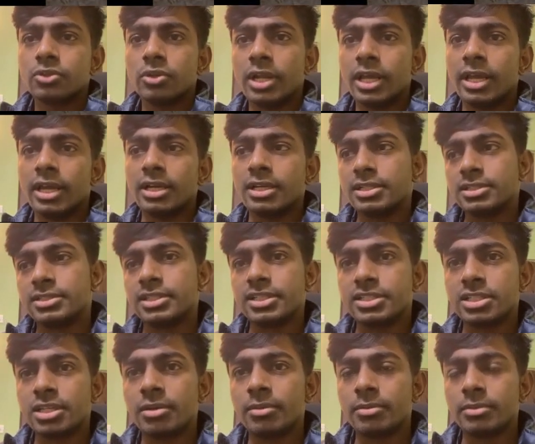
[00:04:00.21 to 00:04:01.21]
So it is
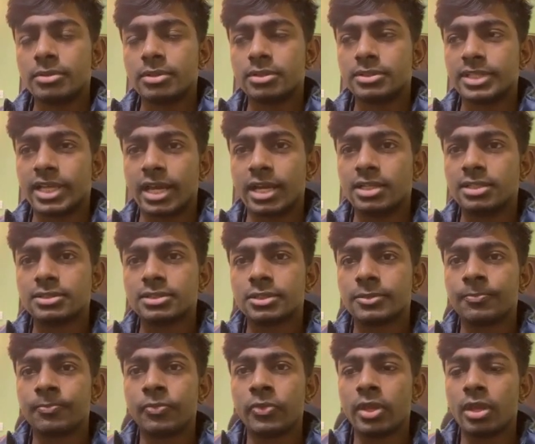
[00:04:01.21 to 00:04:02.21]
60
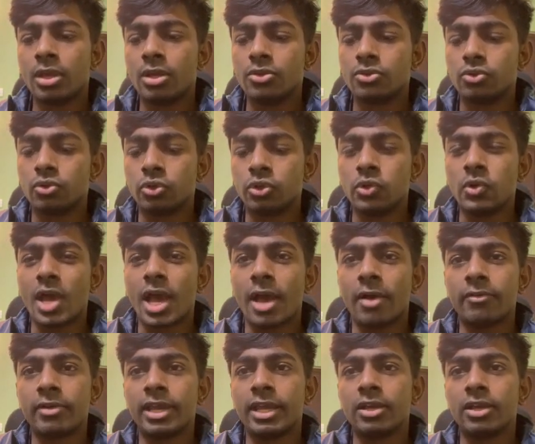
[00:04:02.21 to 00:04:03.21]
seconds. So you have